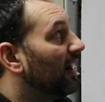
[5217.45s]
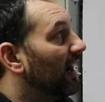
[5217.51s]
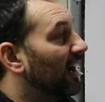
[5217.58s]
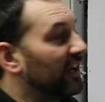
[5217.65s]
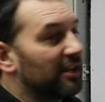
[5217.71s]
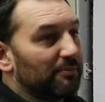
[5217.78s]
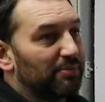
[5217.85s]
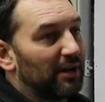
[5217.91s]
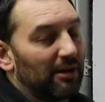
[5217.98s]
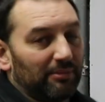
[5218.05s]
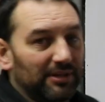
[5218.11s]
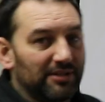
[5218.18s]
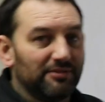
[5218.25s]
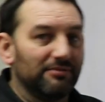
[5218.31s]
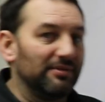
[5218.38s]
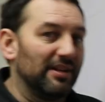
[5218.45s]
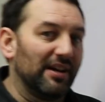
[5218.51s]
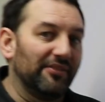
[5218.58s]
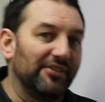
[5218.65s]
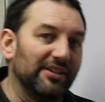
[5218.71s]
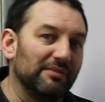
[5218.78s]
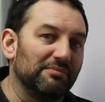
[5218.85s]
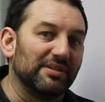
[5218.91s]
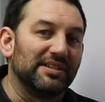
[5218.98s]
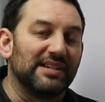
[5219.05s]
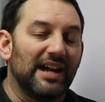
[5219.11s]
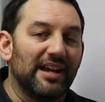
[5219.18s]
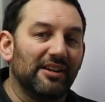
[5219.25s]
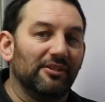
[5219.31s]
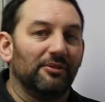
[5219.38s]
I could probably do nothing but
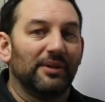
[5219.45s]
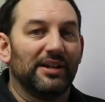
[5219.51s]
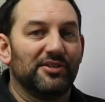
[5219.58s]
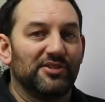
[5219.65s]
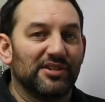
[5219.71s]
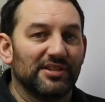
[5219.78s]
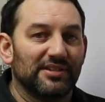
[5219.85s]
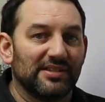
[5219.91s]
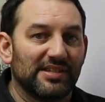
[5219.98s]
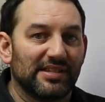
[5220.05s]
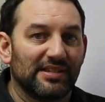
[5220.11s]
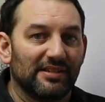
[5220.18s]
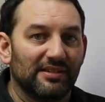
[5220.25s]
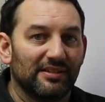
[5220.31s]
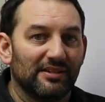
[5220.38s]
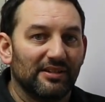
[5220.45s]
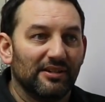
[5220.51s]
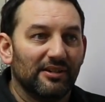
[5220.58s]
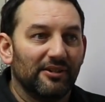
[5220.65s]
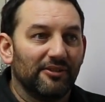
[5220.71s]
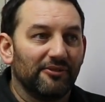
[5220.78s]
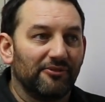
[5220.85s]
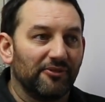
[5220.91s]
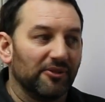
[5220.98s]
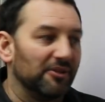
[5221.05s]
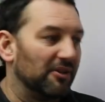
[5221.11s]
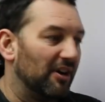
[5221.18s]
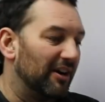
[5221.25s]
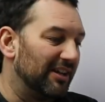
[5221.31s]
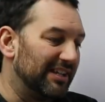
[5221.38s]
dyno engines
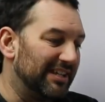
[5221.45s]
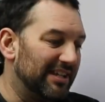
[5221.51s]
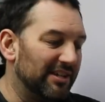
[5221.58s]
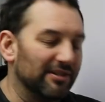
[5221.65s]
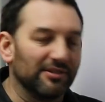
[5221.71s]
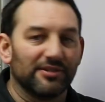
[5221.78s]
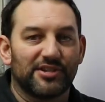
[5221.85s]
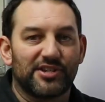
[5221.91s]
for a year